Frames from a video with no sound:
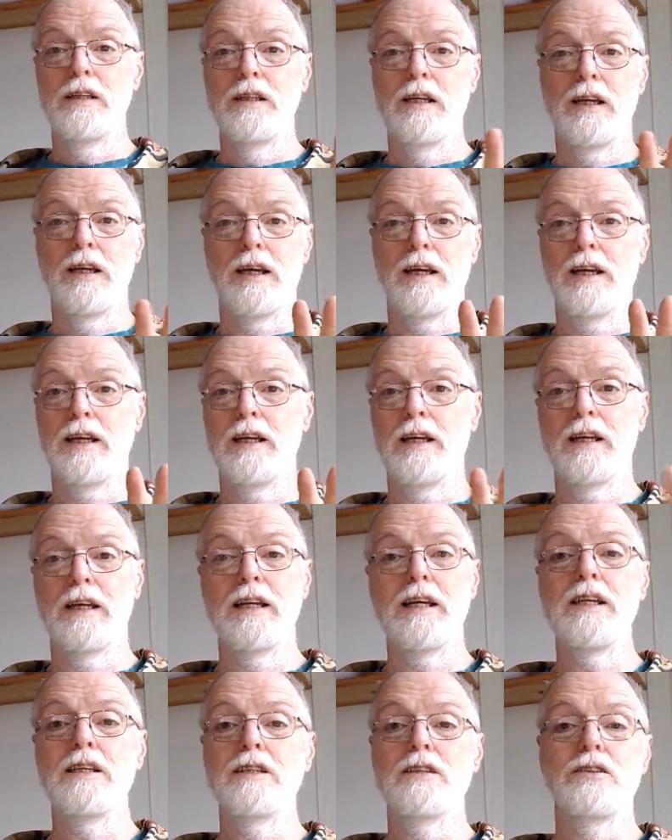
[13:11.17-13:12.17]
in
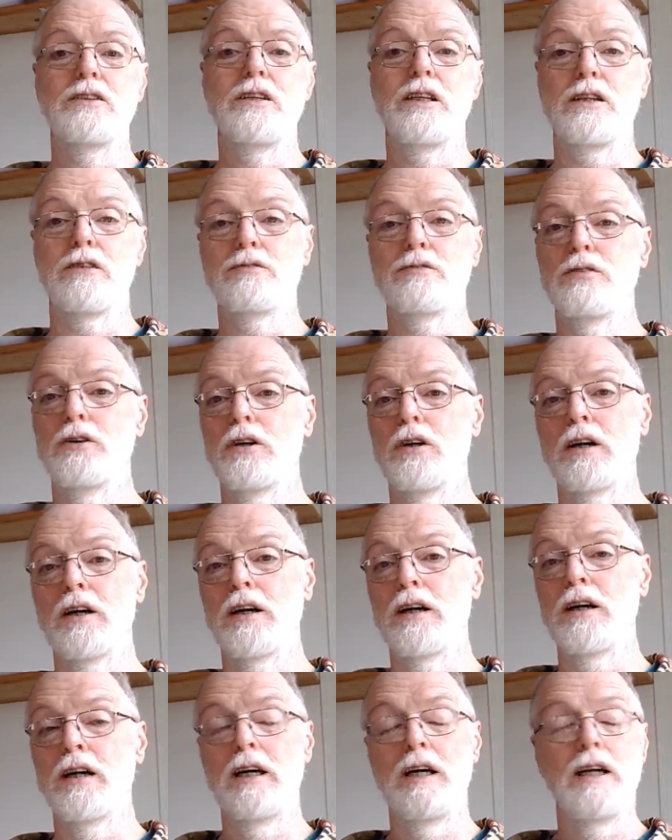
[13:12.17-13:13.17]
an instant
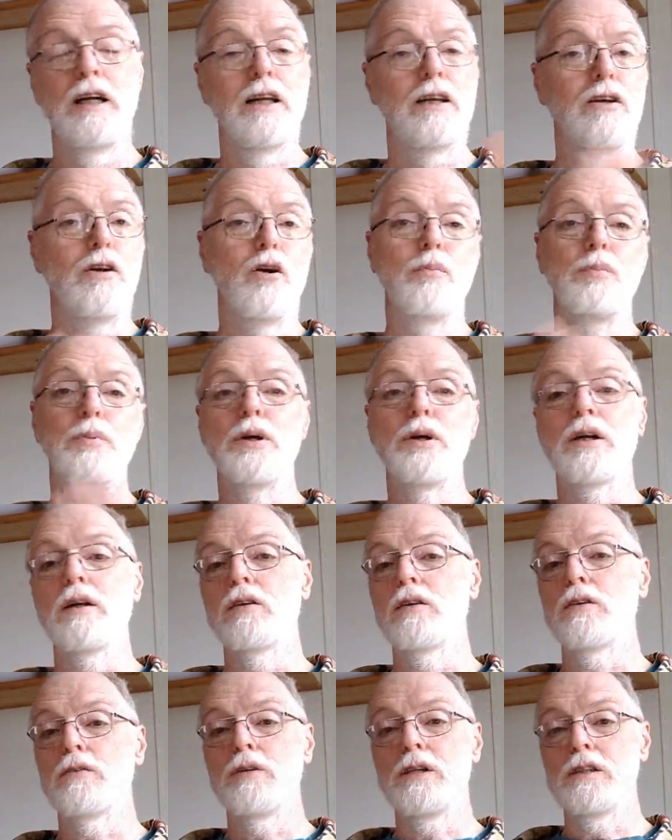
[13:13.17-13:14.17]
for no
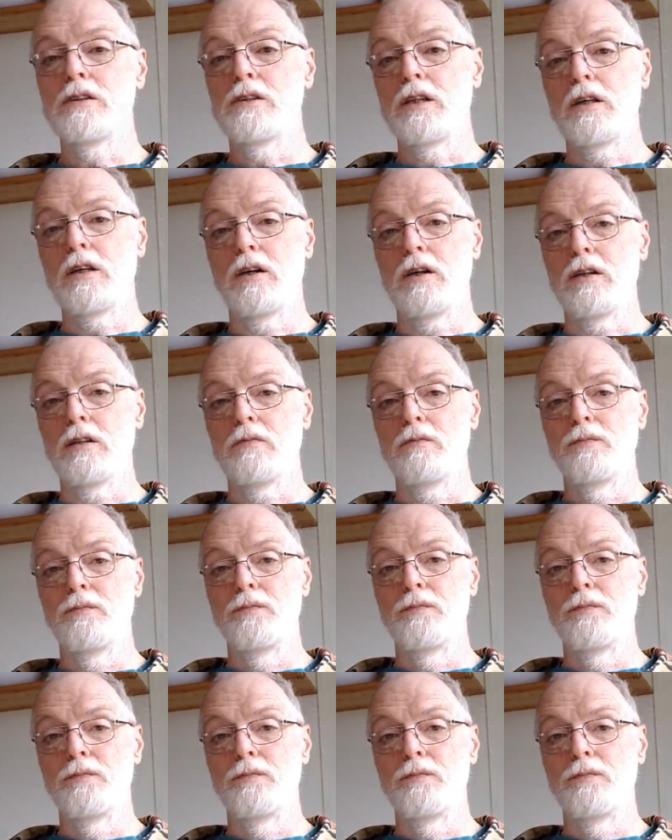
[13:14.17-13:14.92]
particular reason at all